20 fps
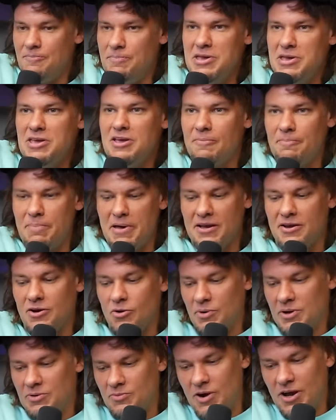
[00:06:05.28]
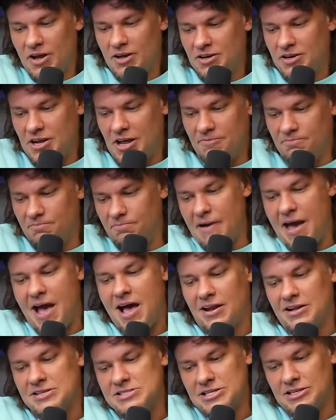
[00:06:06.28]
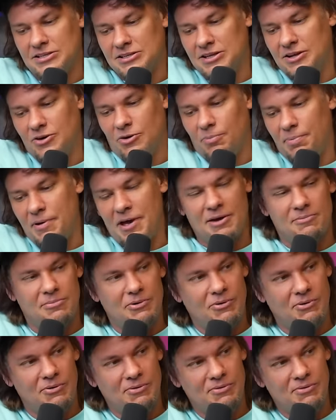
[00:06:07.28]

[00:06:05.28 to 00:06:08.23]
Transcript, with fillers: be a penguin, right, and balance a little pebble